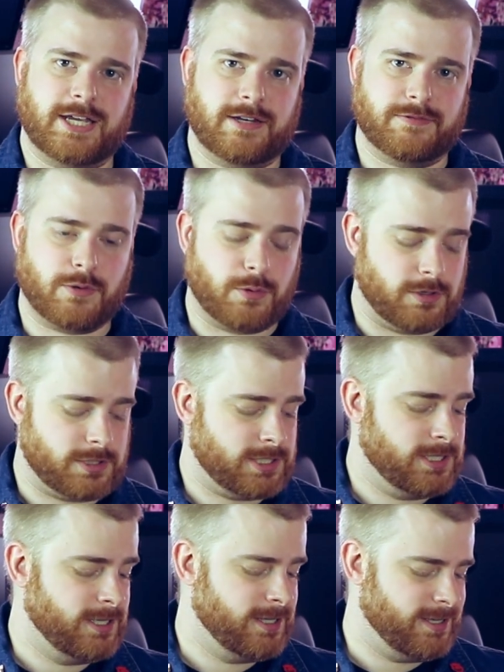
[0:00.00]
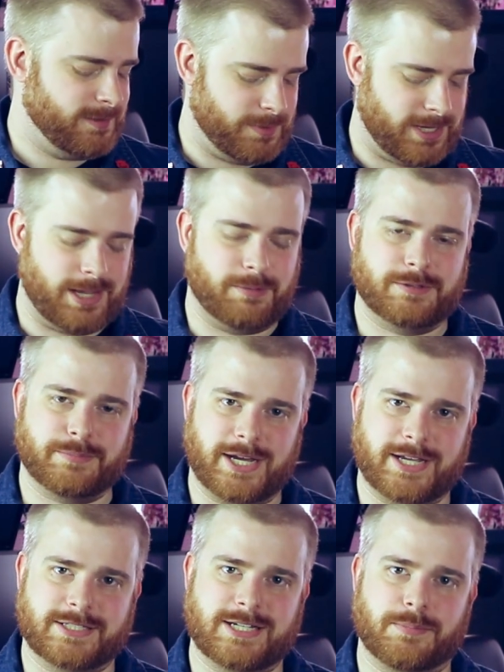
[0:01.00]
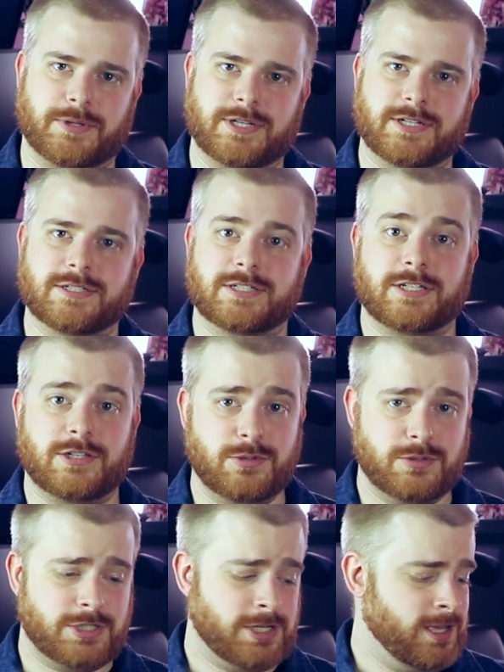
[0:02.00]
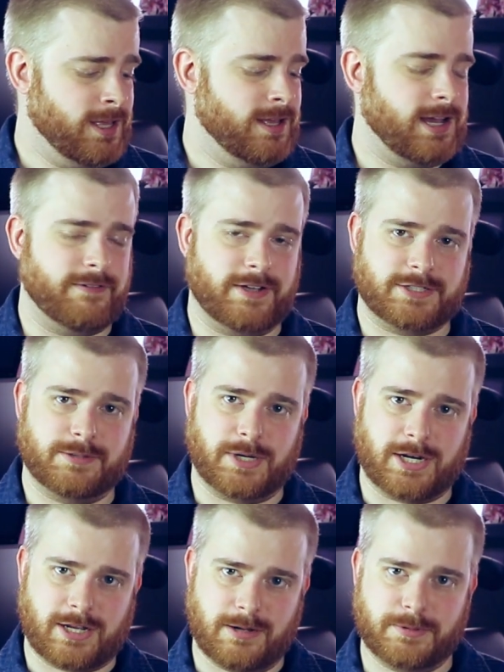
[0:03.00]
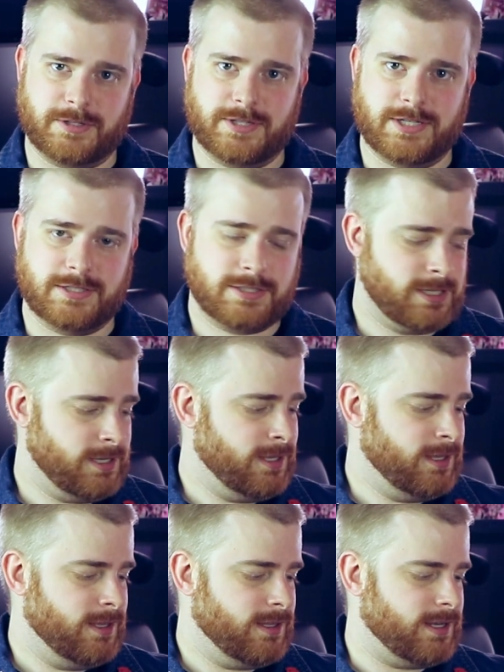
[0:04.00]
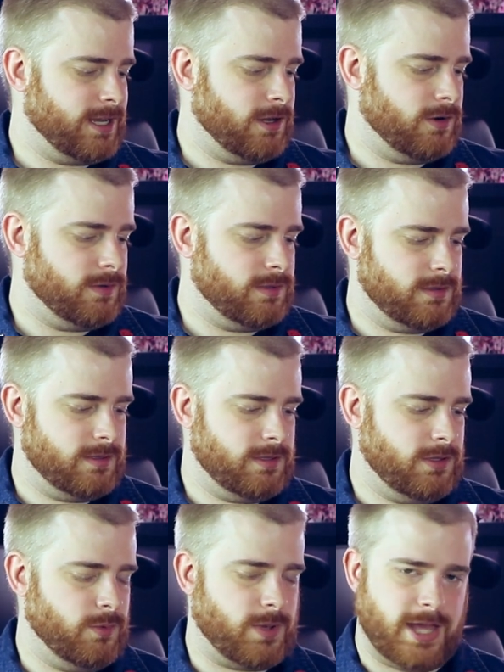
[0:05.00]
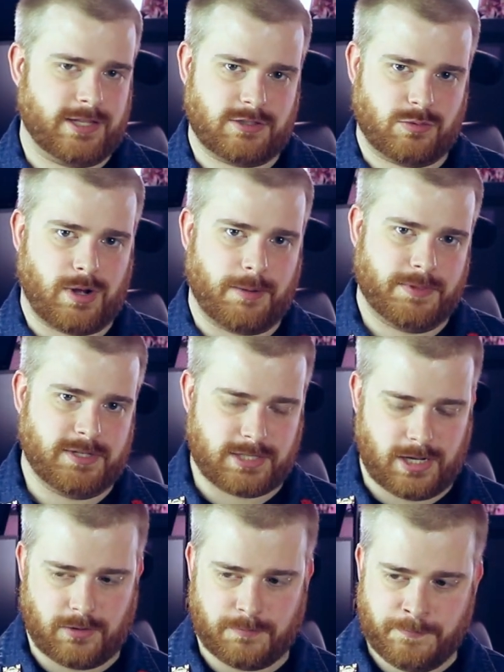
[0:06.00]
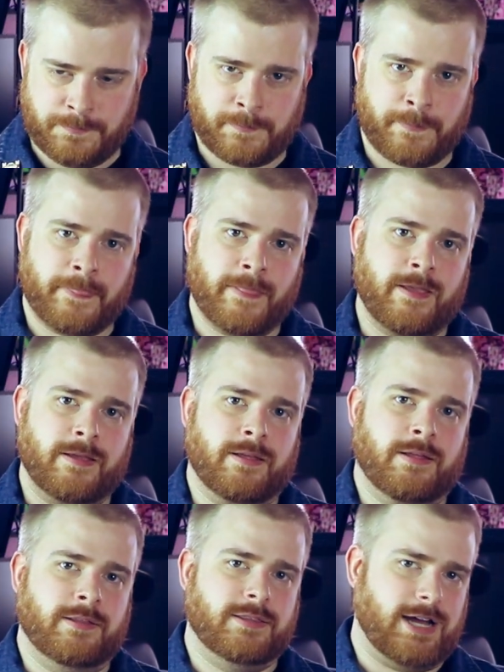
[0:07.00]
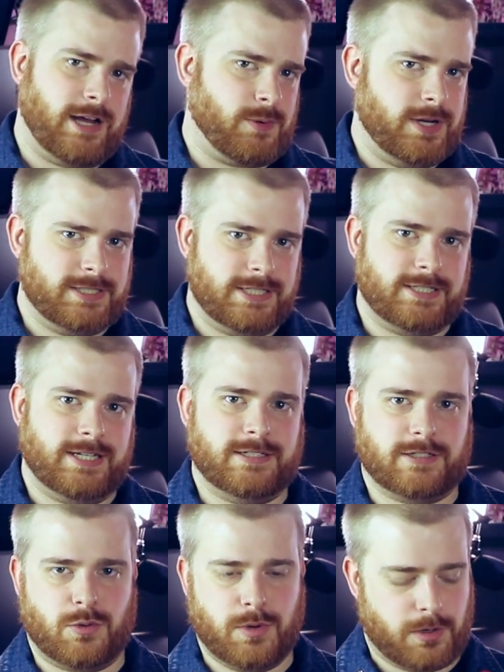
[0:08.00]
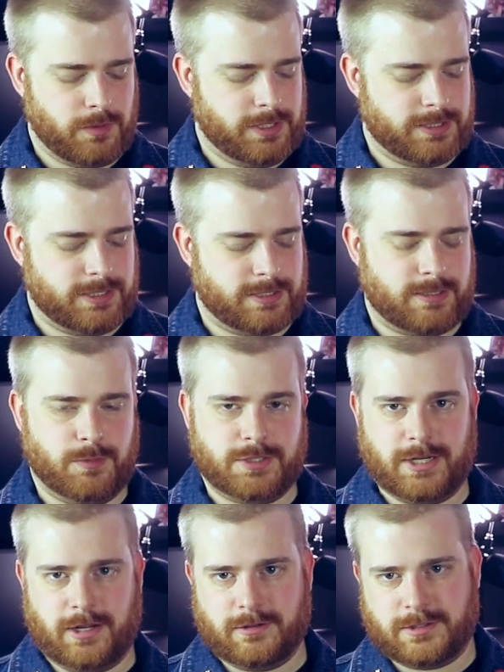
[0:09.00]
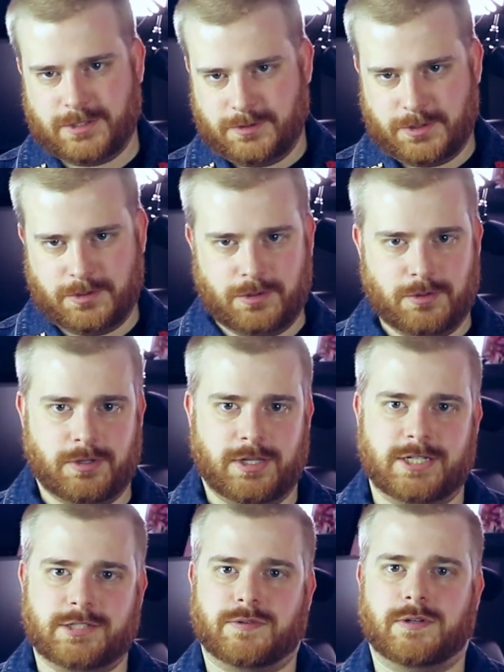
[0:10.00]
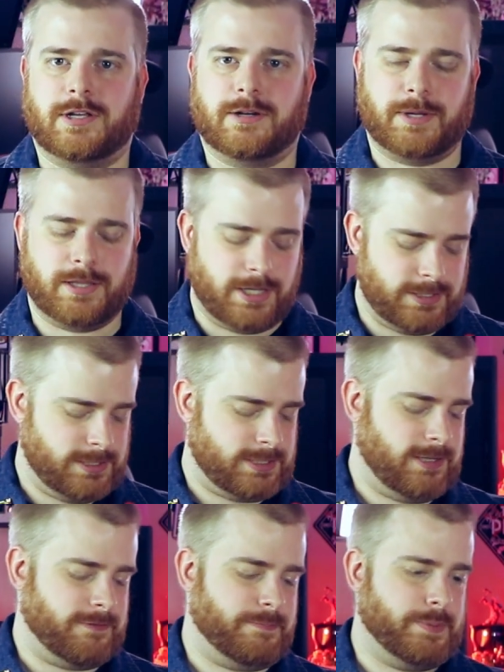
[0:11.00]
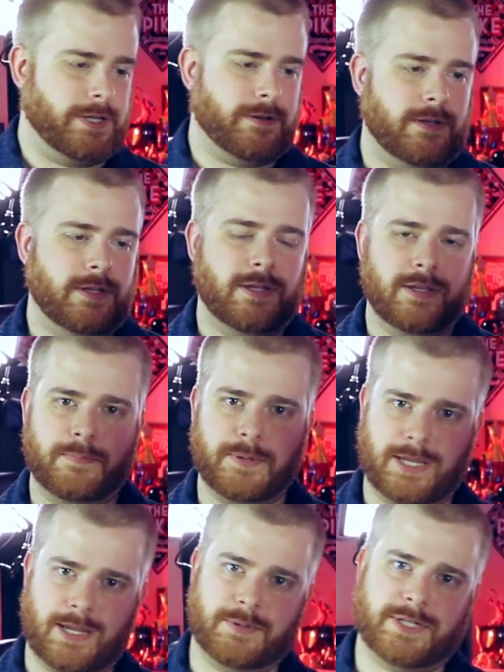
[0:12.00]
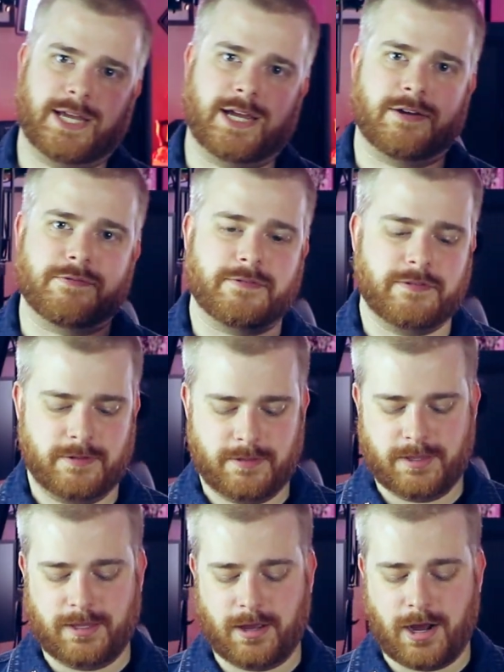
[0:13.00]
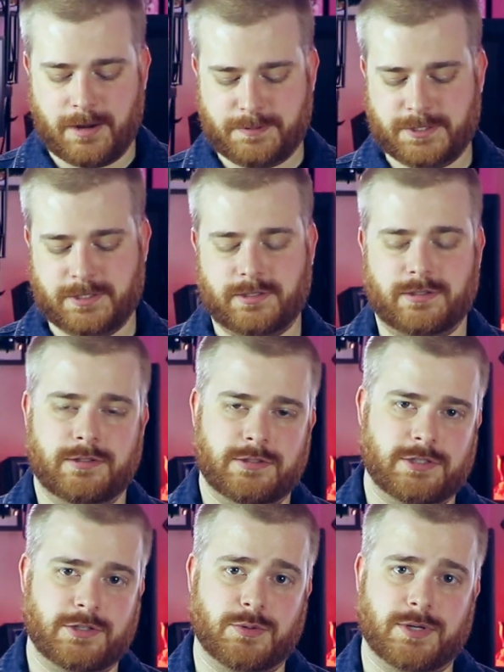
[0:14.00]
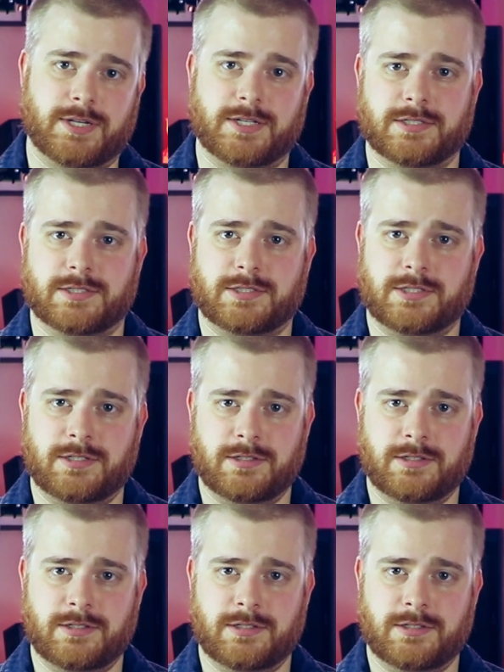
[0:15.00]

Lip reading: and of course being able to buy it separately is huge. I've actually bought a couple of these. Now, you can swap these out. Not quite as easy as a quick release system, which I also do utilize for a lot of my lights and stuff, but being able to have the option to do it is